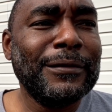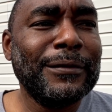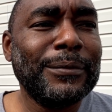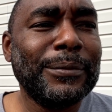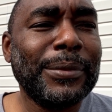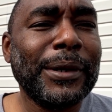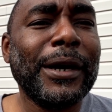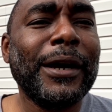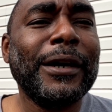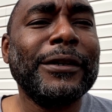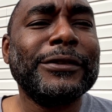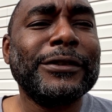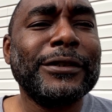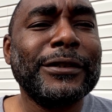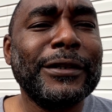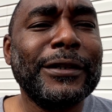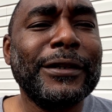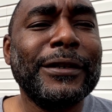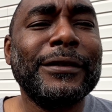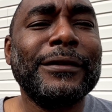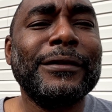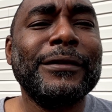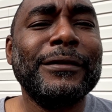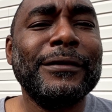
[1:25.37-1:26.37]

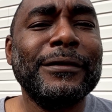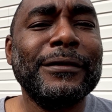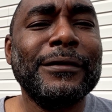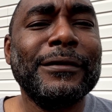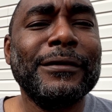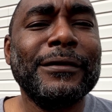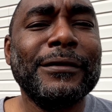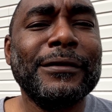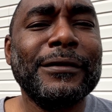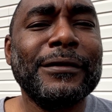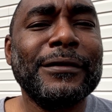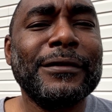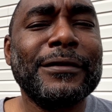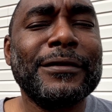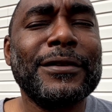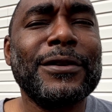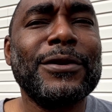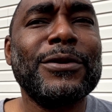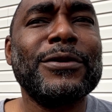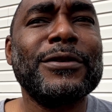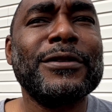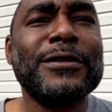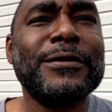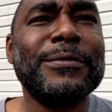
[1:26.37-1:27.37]
passionate,
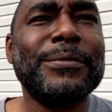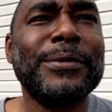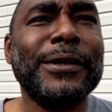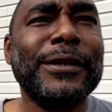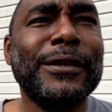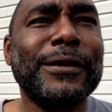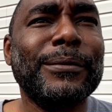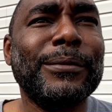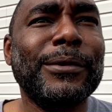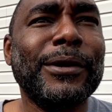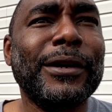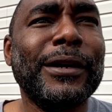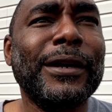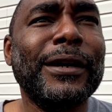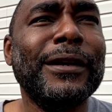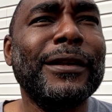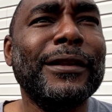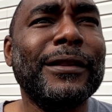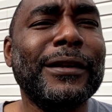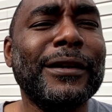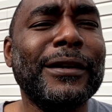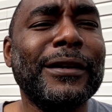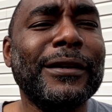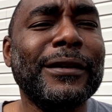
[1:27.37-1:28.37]
so to speak, about
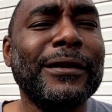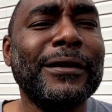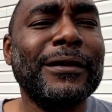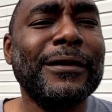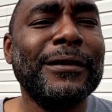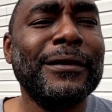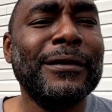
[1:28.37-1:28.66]
anything